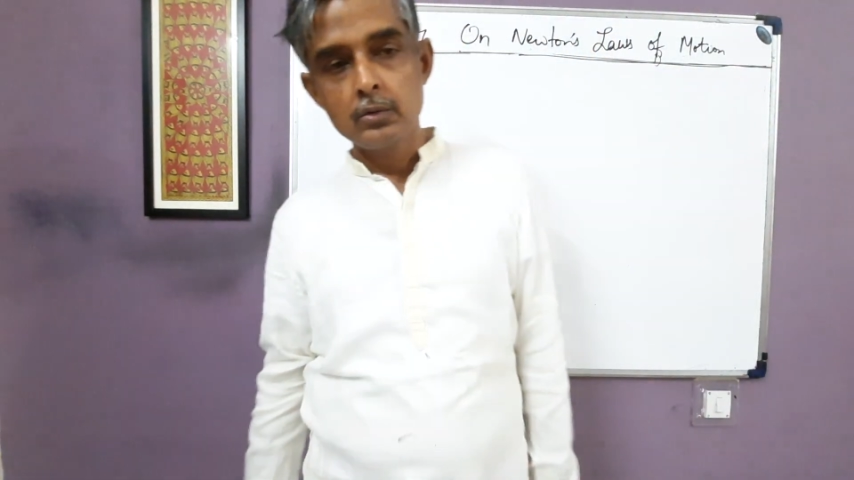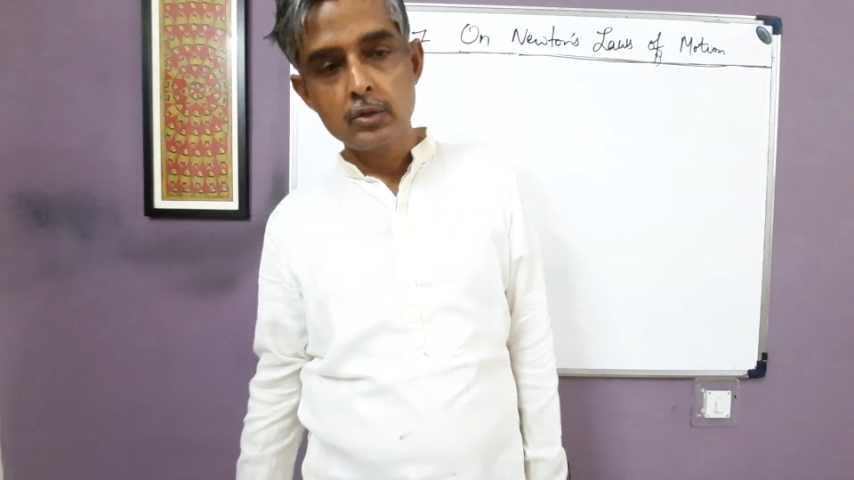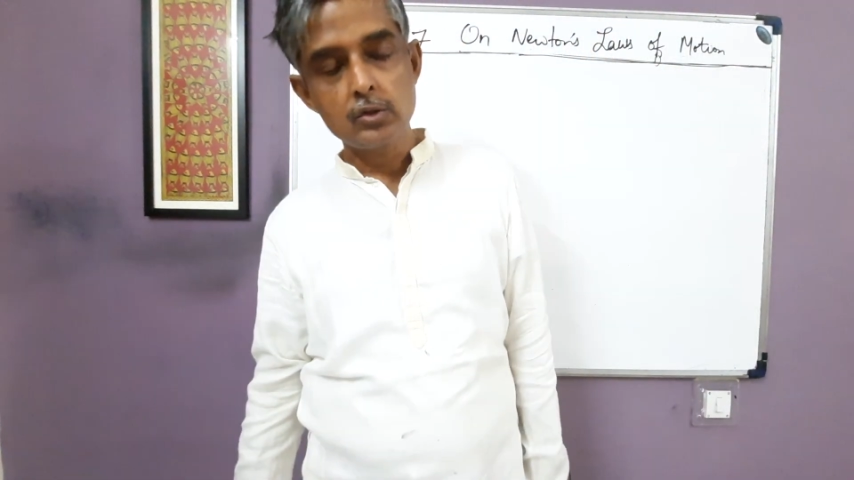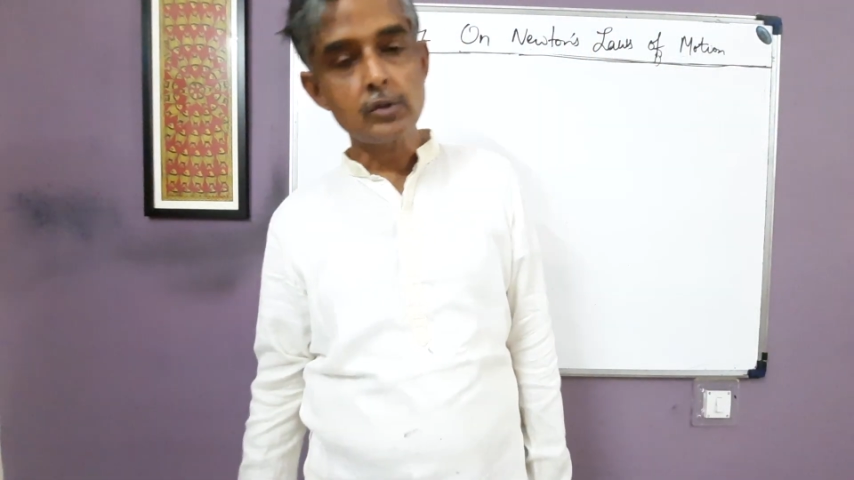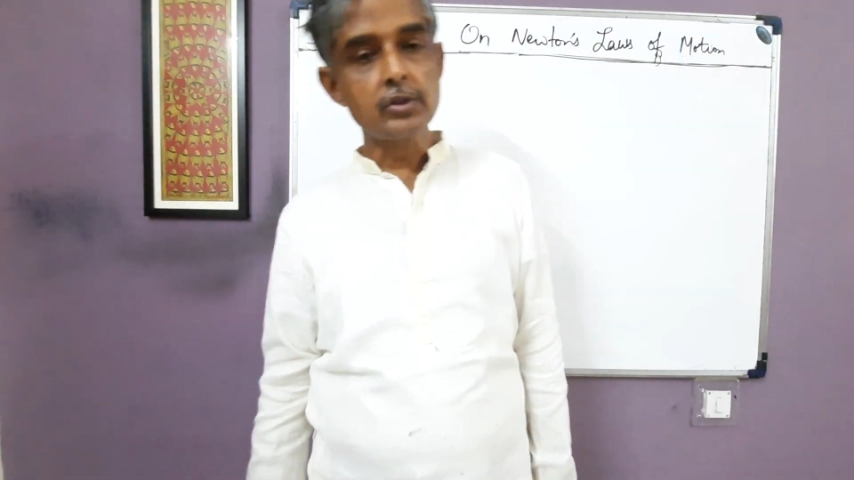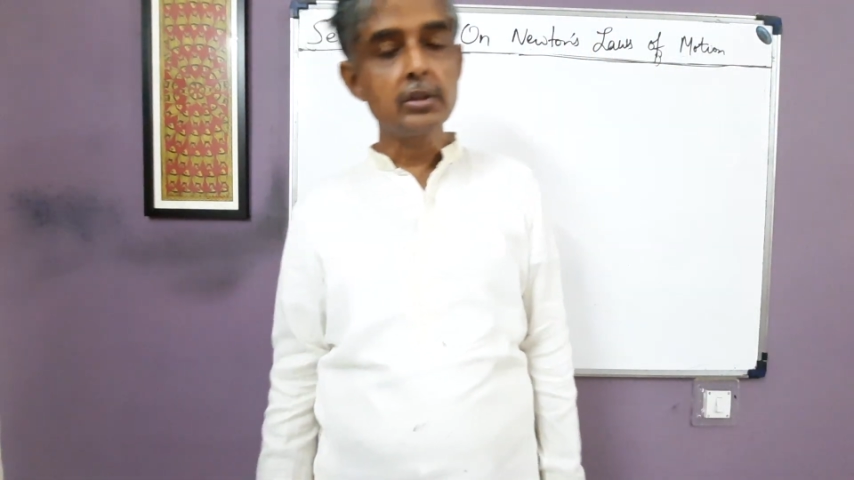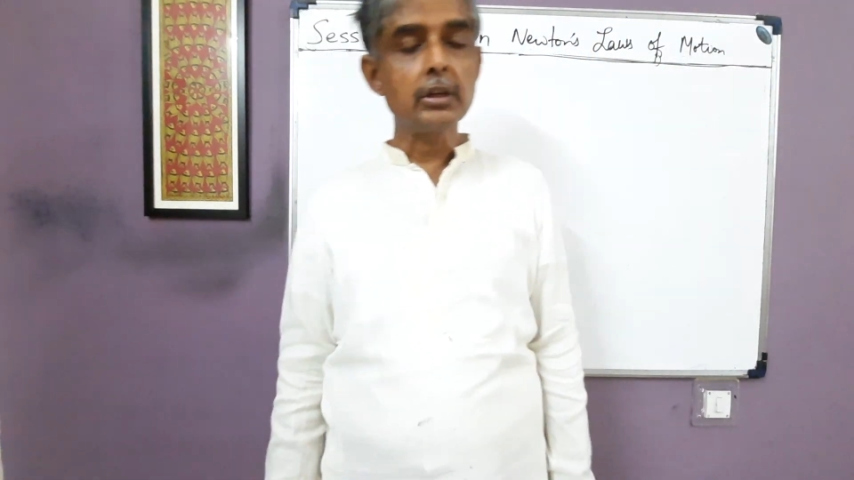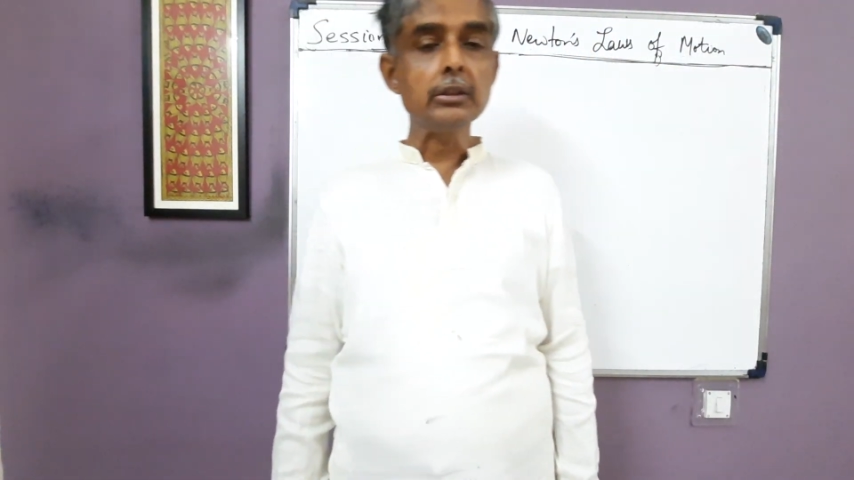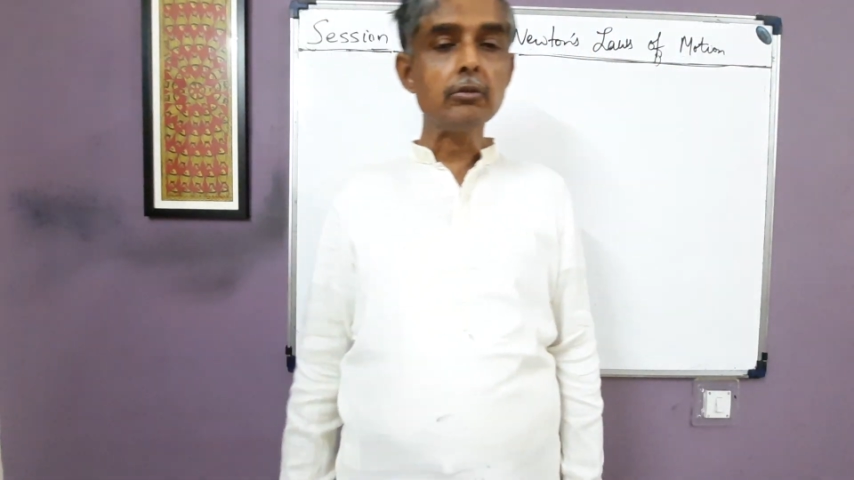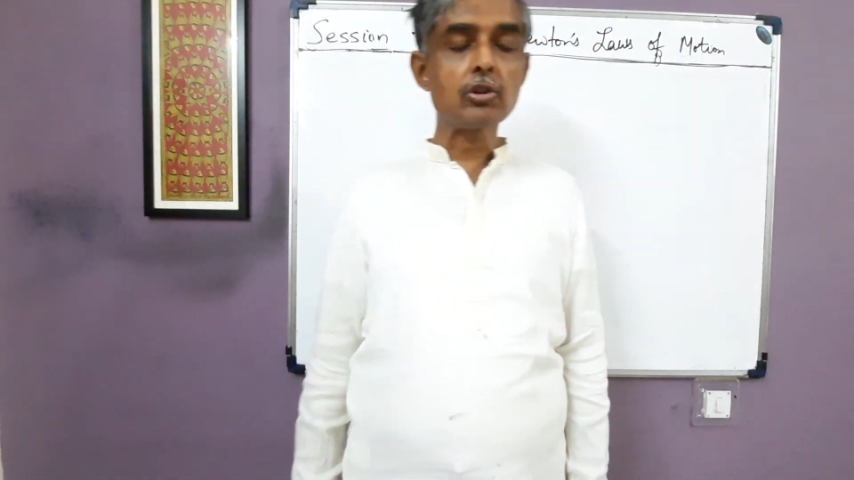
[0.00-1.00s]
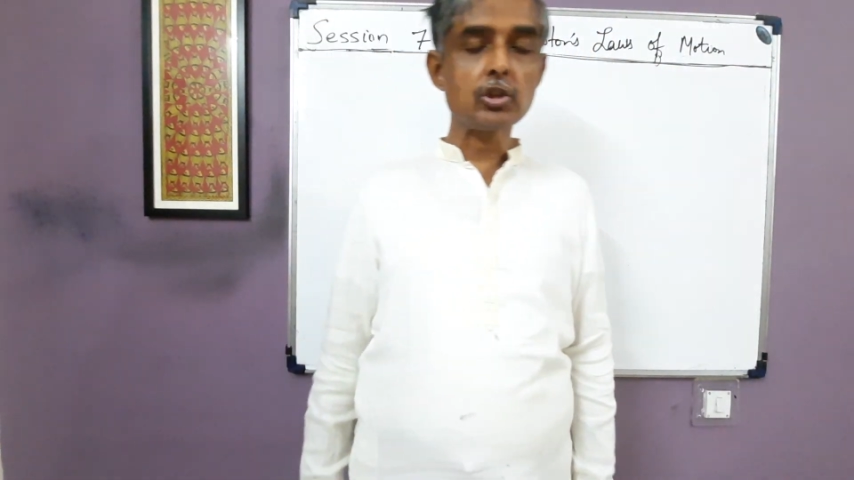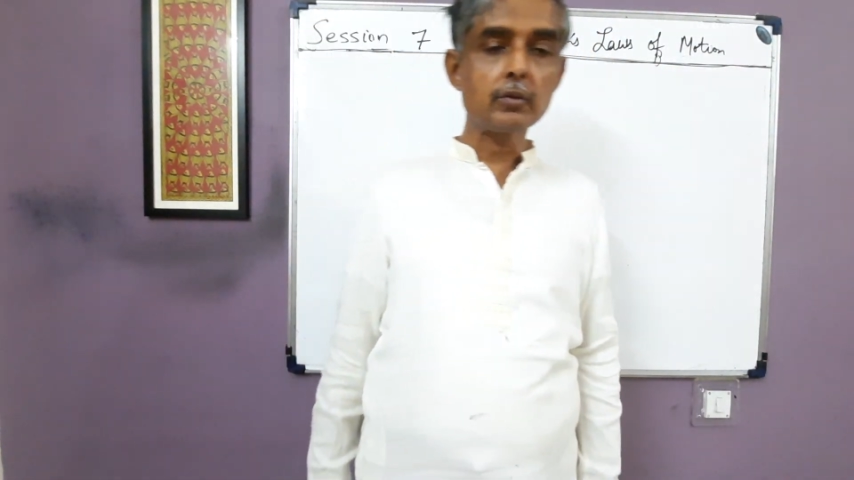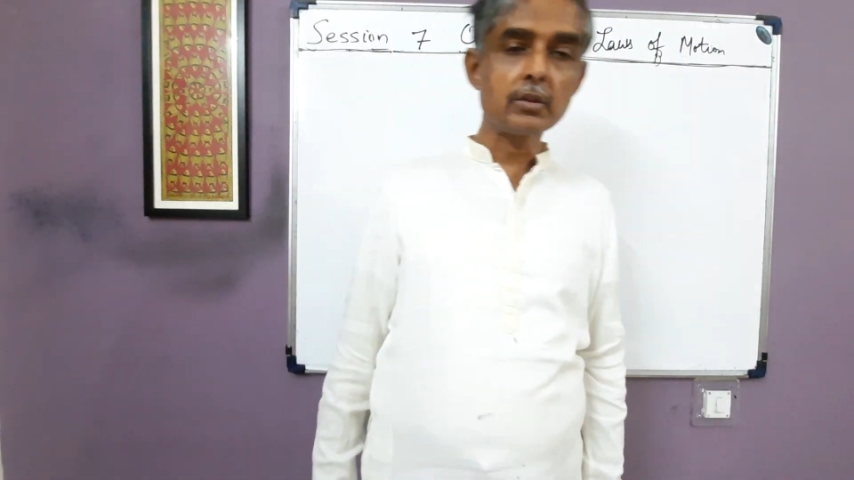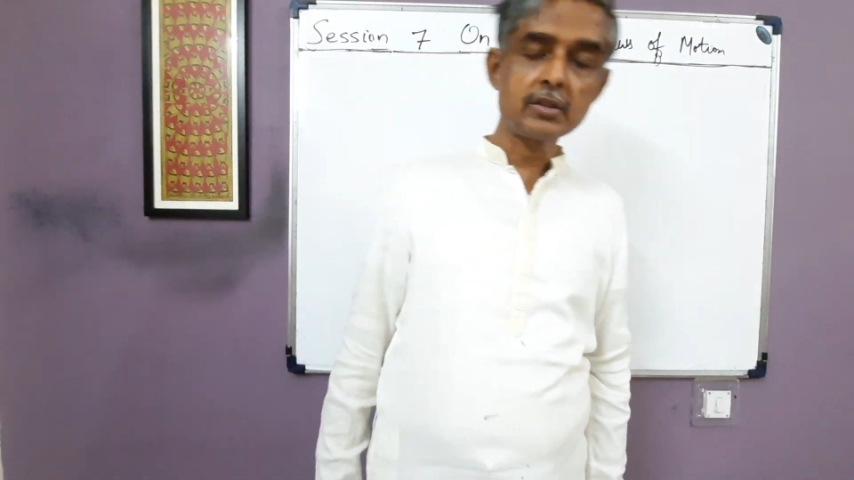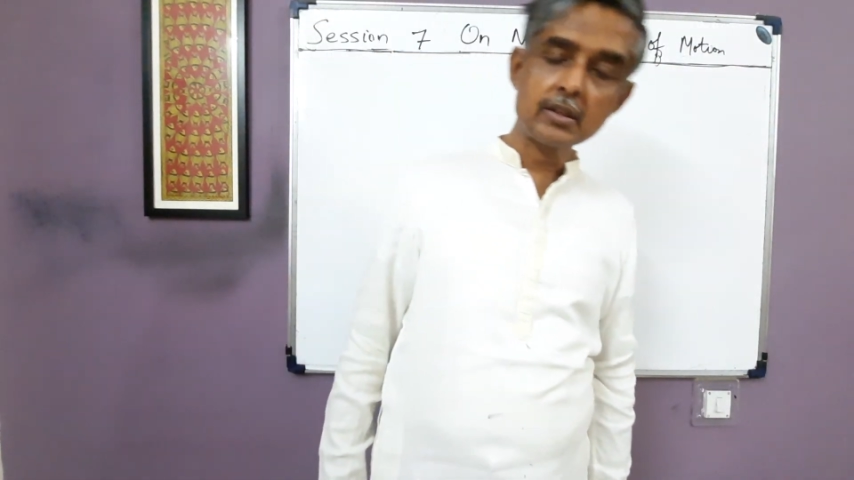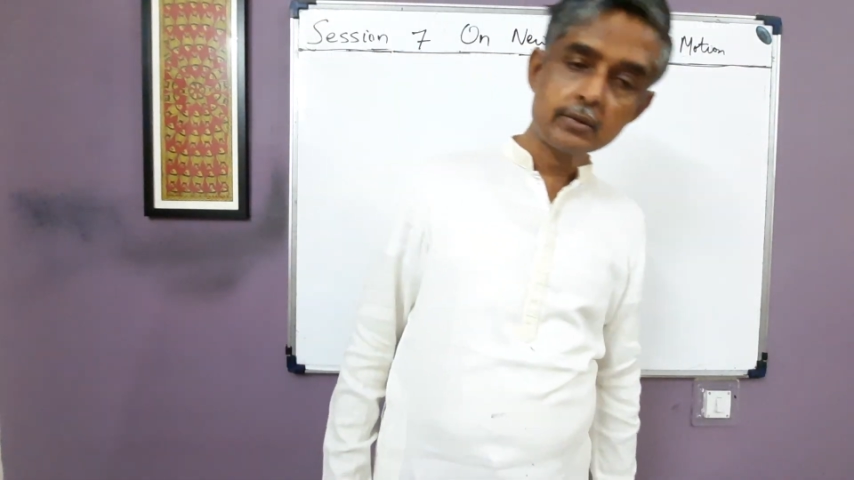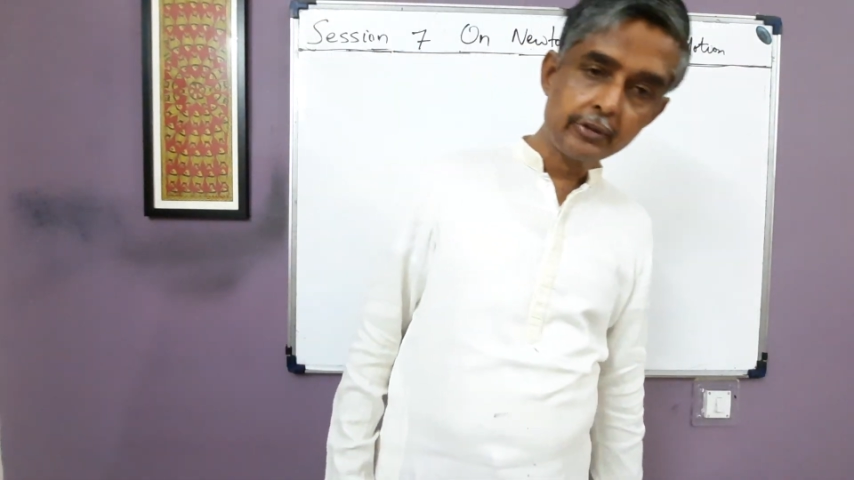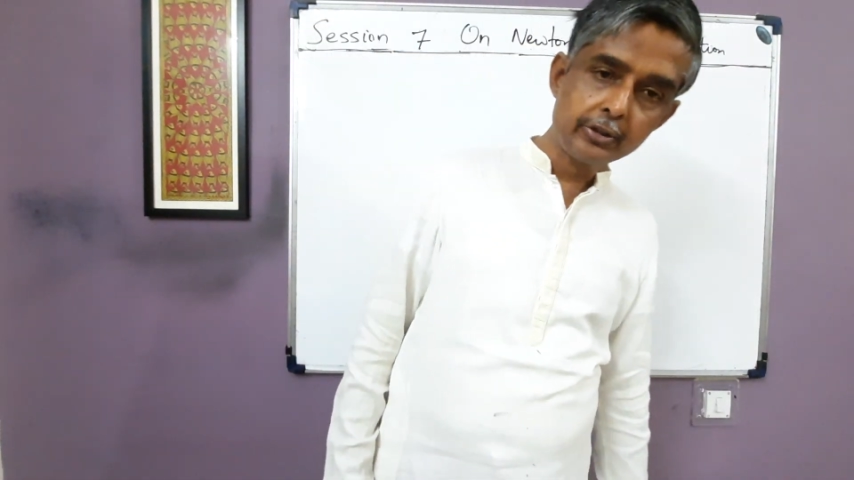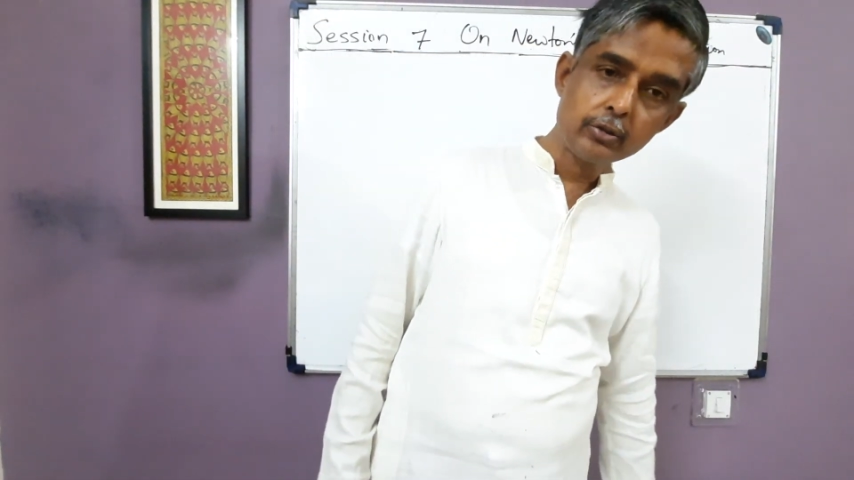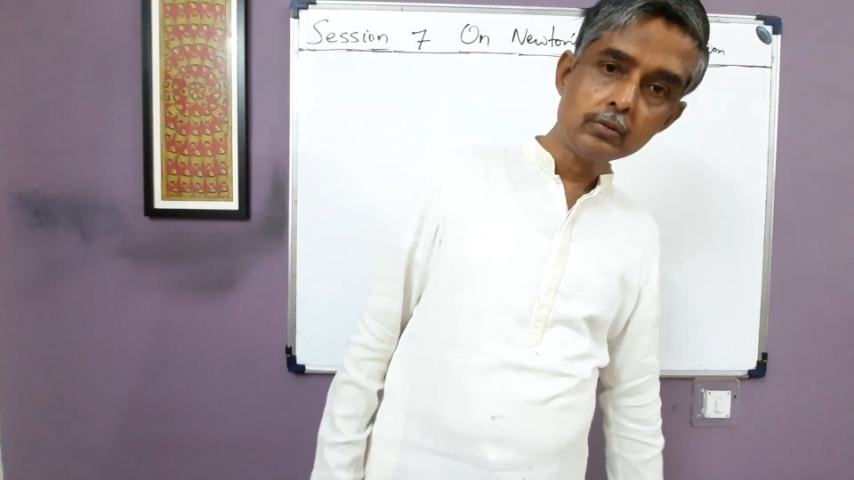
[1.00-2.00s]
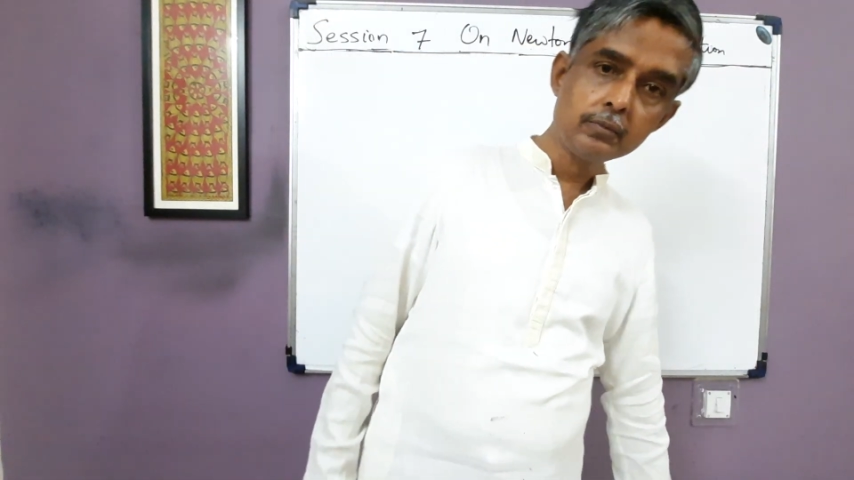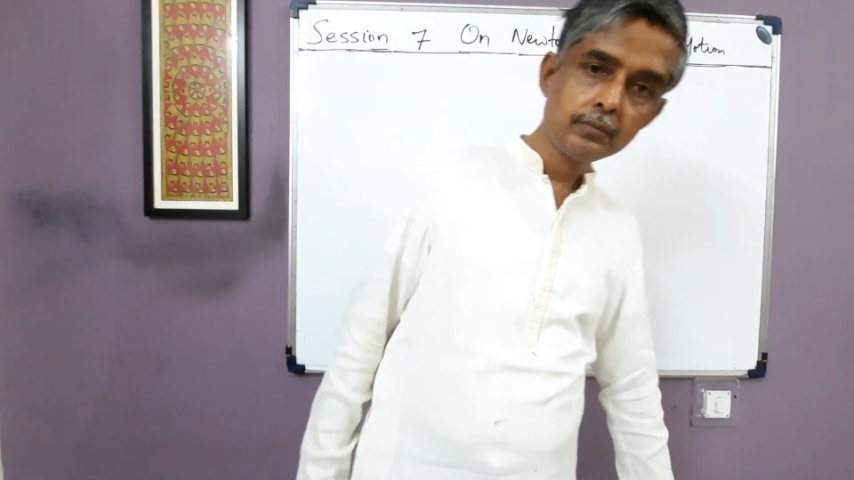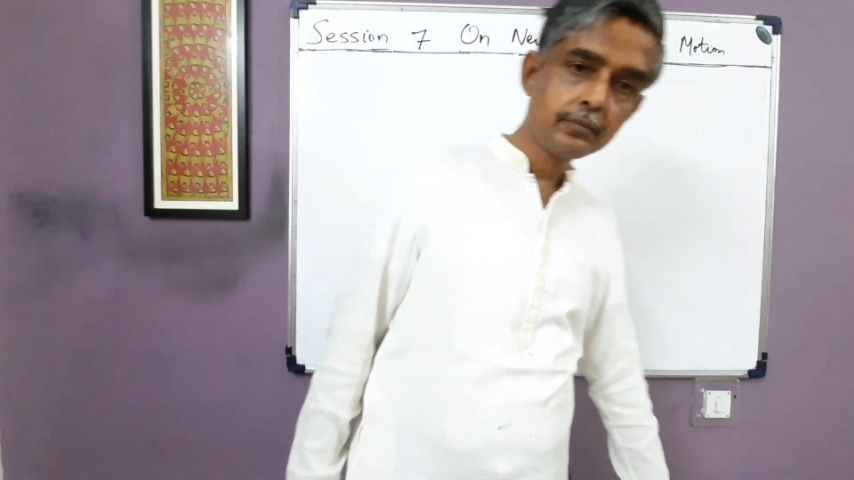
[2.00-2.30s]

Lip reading: This is also in continuation of the sixth video.